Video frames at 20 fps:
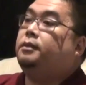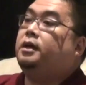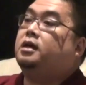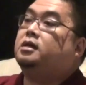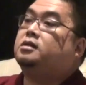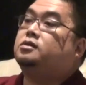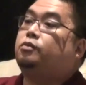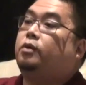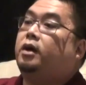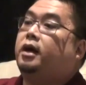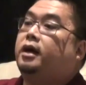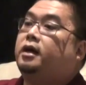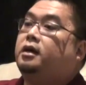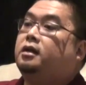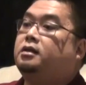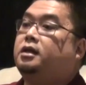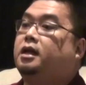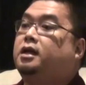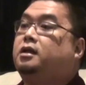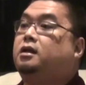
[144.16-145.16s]
Because why?
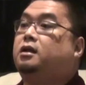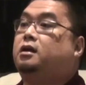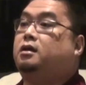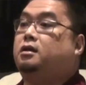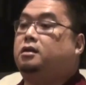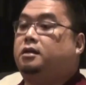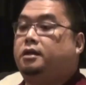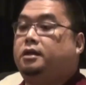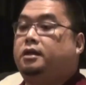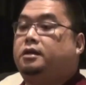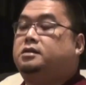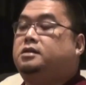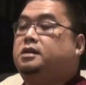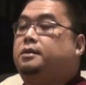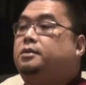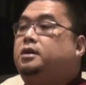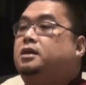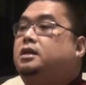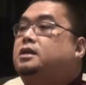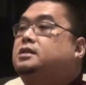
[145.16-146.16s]
Then there's
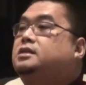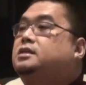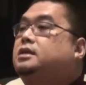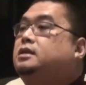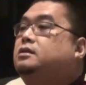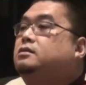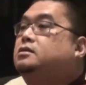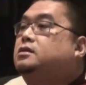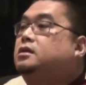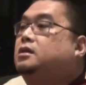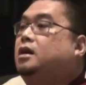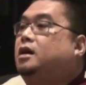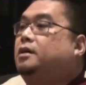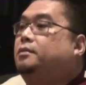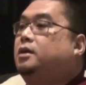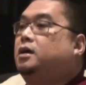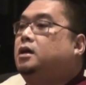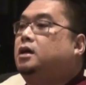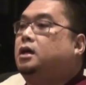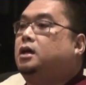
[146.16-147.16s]
something that seals the
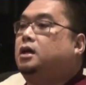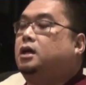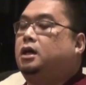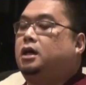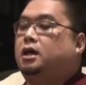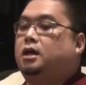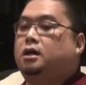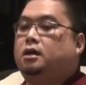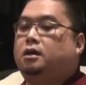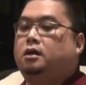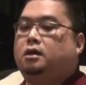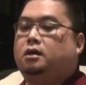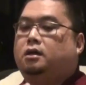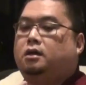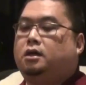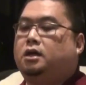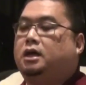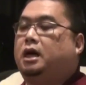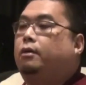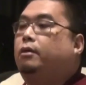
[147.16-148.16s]
karma.
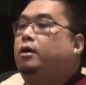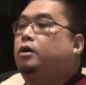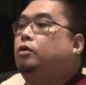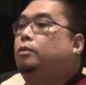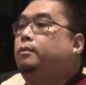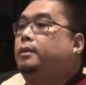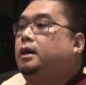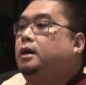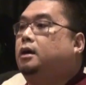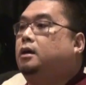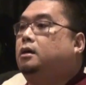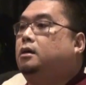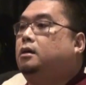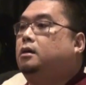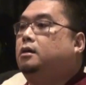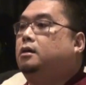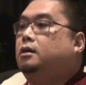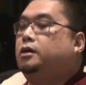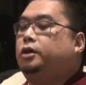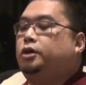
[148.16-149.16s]
Ka-wa-ko-ma.
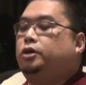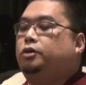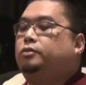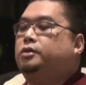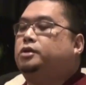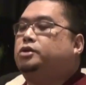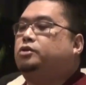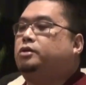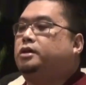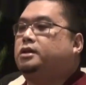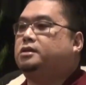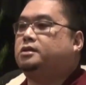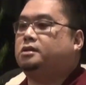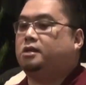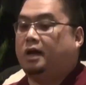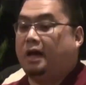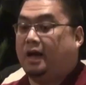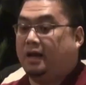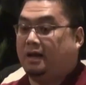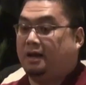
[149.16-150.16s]
You
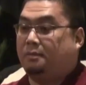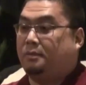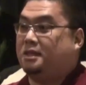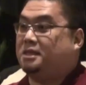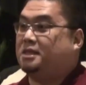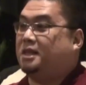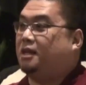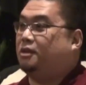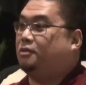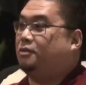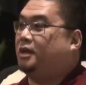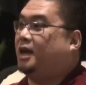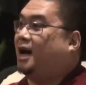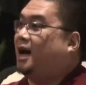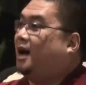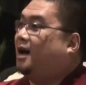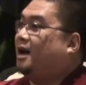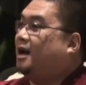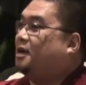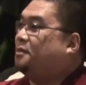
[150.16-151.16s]
rejoice. I got my salary.
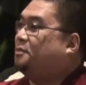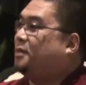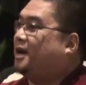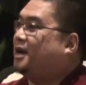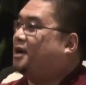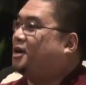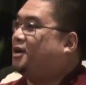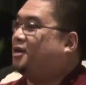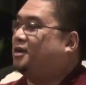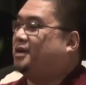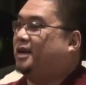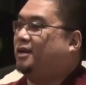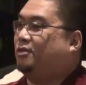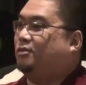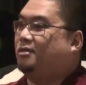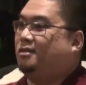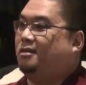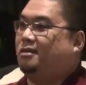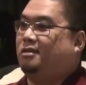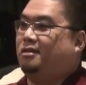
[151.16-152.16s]
Ah, I can buy a car now.
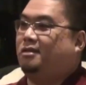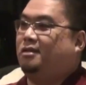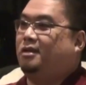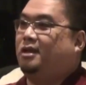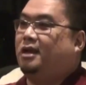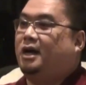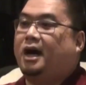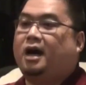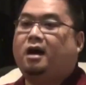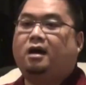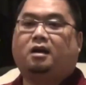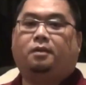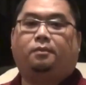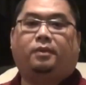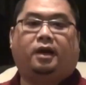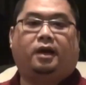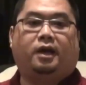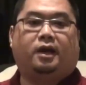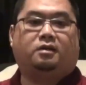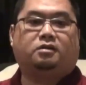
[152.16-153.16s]
Ah, I can
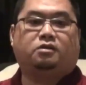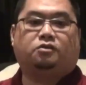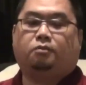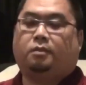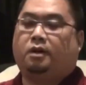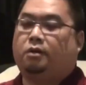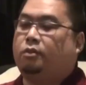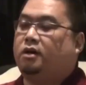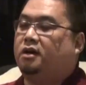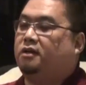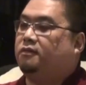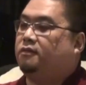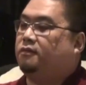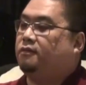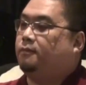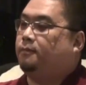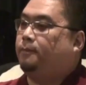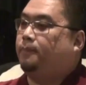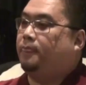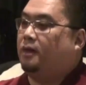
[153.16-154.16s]
buy a house for my
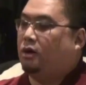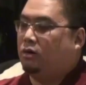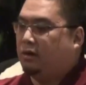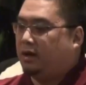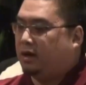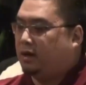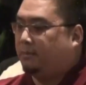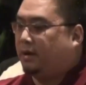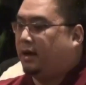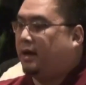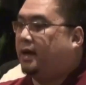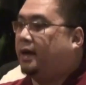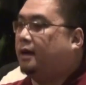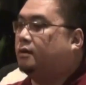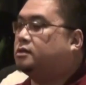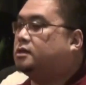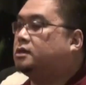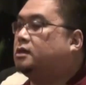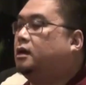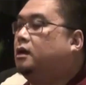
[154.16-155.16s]
wife. Oh, I can buy a
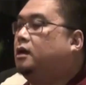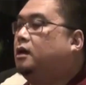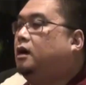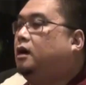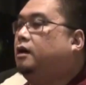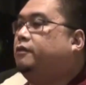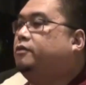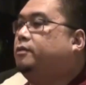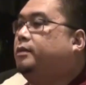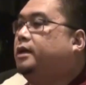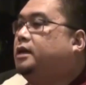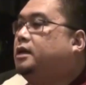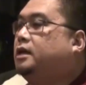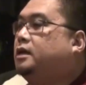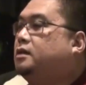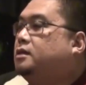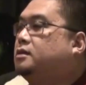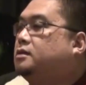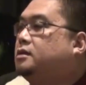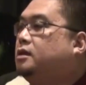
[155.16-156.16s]
house for my
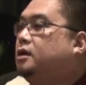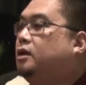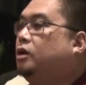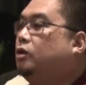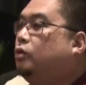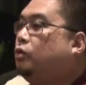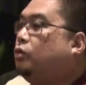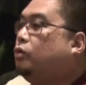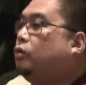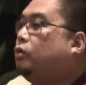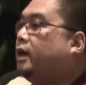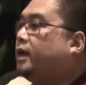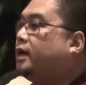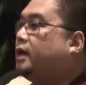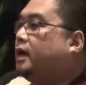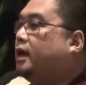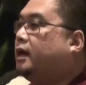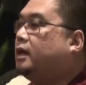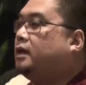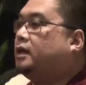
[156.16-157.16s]
kids. Oh,
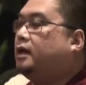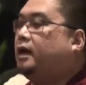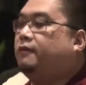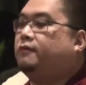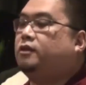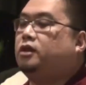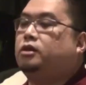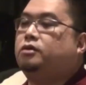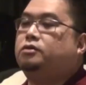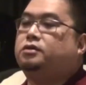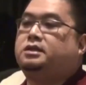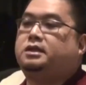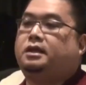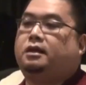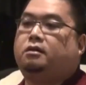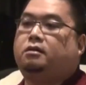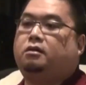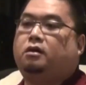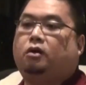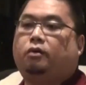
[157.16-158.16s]
I can have clothes
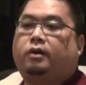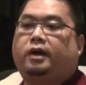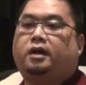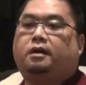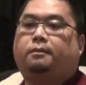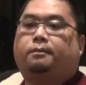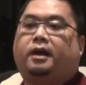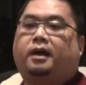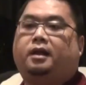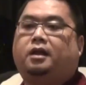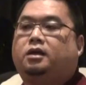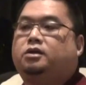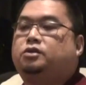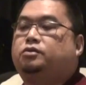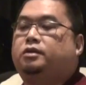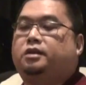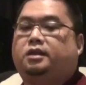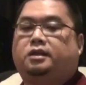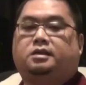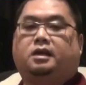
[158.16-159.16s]
now. Oh, I can buy
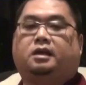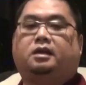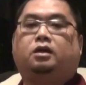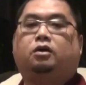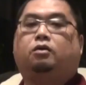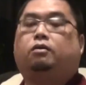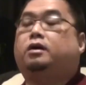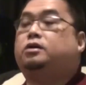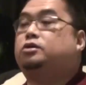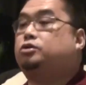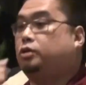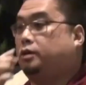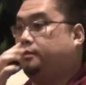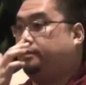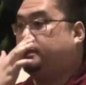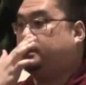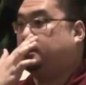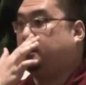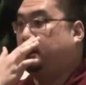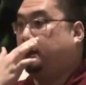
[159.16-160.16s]
luxury things. I can go on
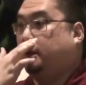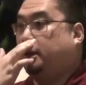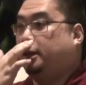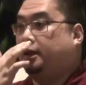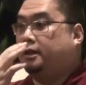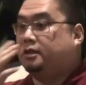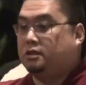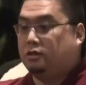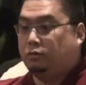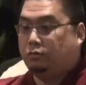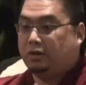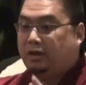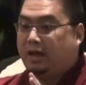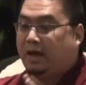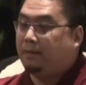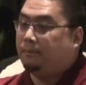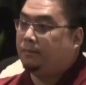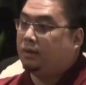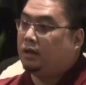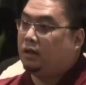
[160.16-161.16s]
trips. So with
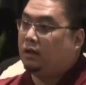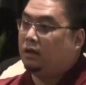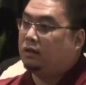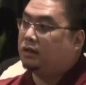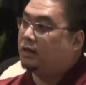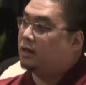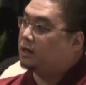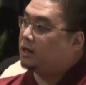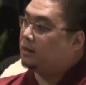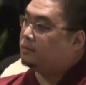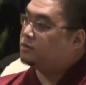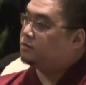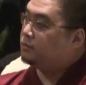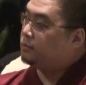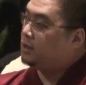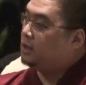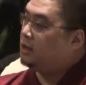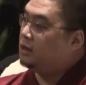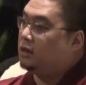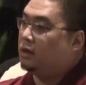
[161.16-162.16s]
that money that comes
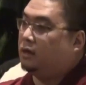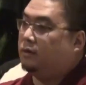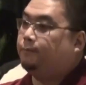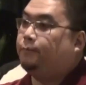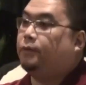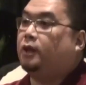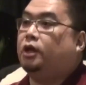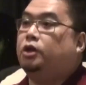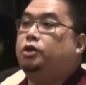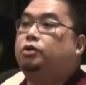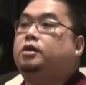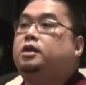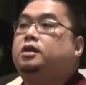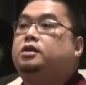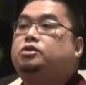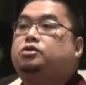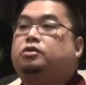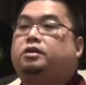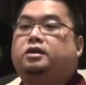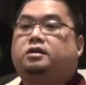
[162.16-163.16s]
from killing, you can
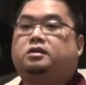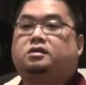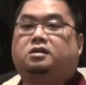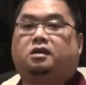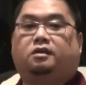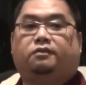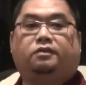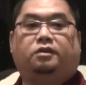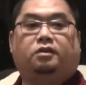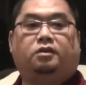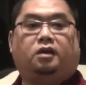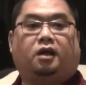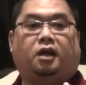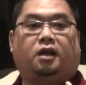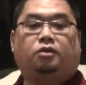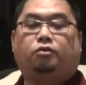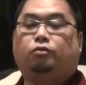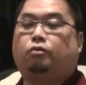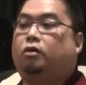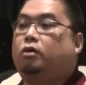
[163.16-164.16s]
enjoy yourself
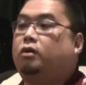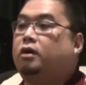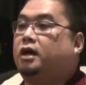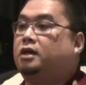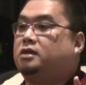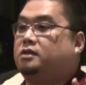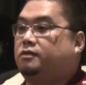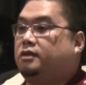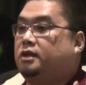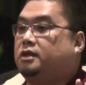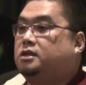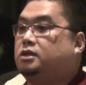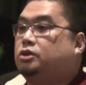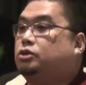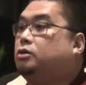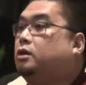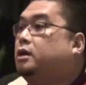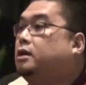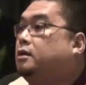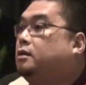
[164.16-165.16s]
and do all kinds of things.
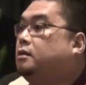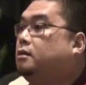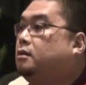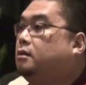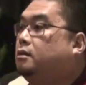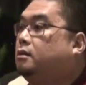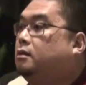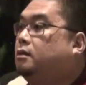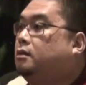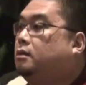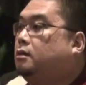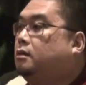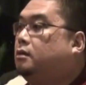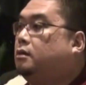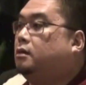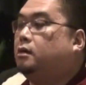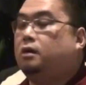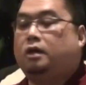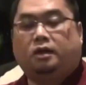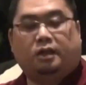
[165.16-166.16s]
Enjoy.
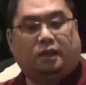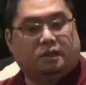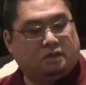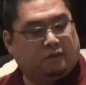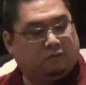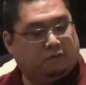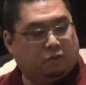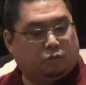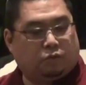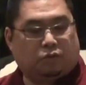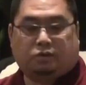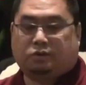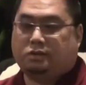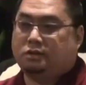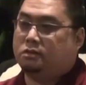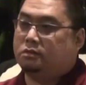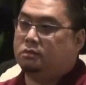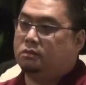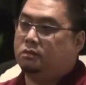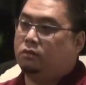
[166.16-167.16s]
But that's even
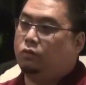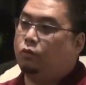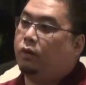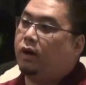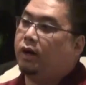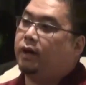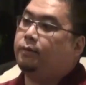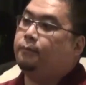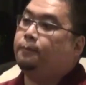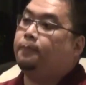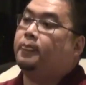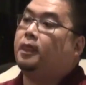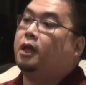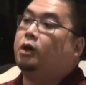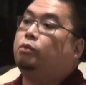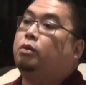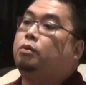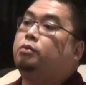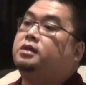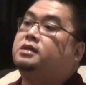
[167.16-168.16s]
worse. Why?
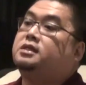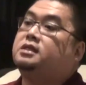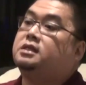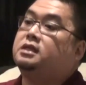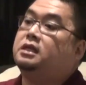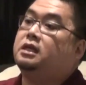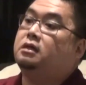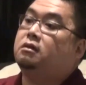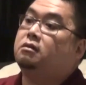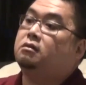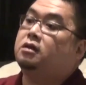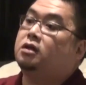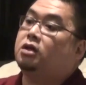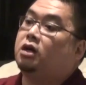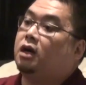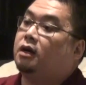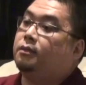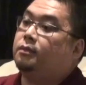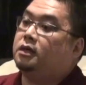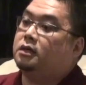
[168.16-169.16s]
When we seal the
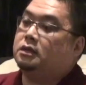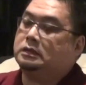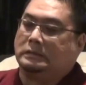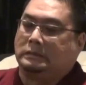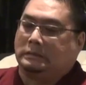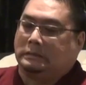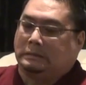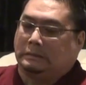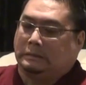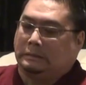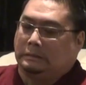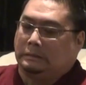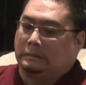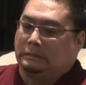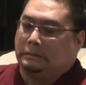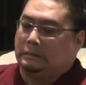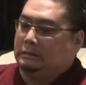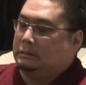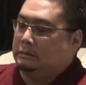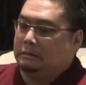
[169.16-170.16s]
karma,
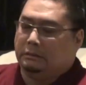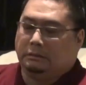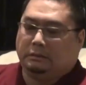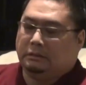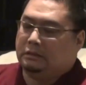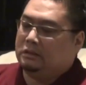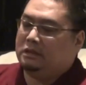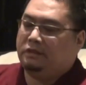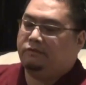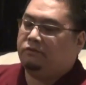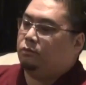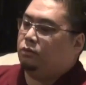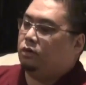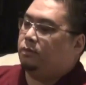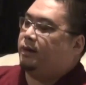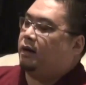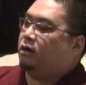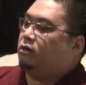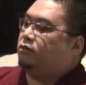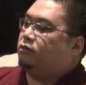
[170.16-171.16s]
it's even
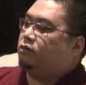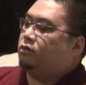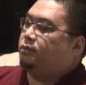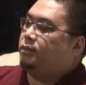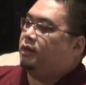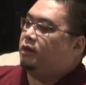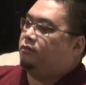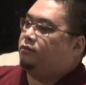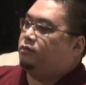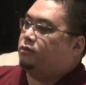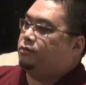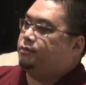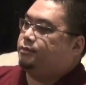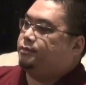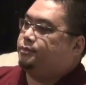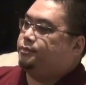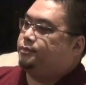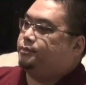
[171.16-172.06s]
more powerful and painful.